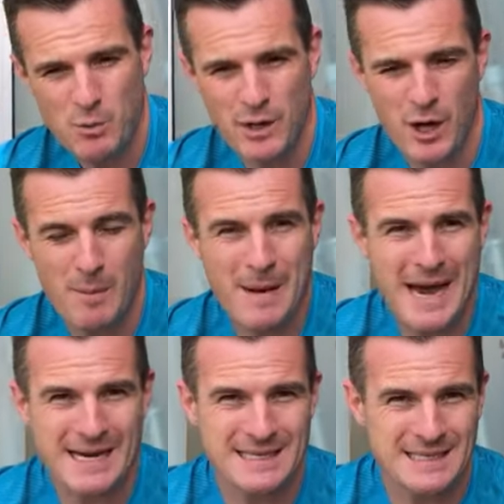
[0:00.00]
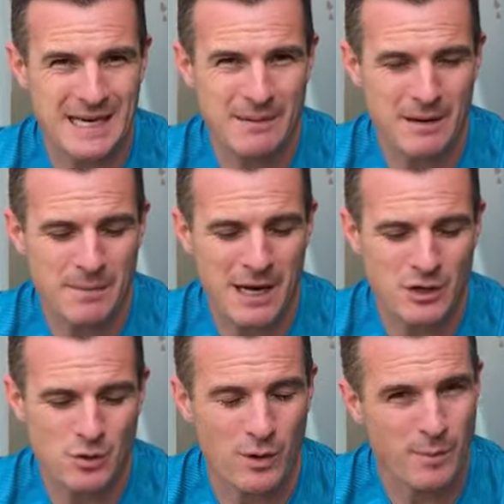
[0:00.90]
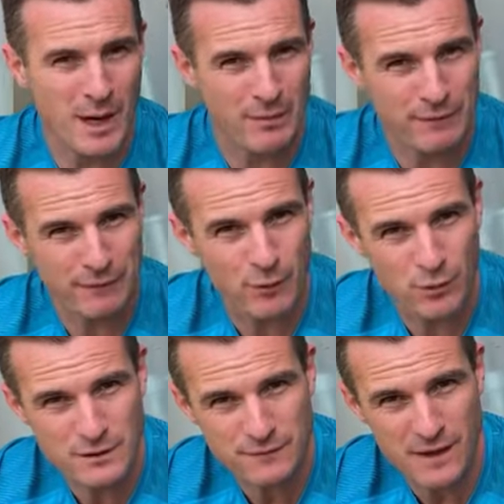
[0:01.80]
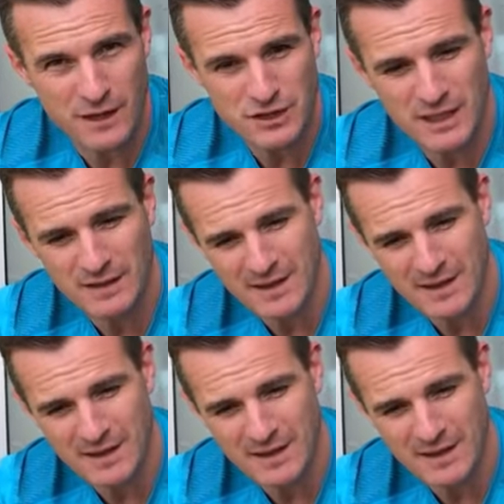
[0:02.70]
we go back a step and make sure the pelvic floor is functioning,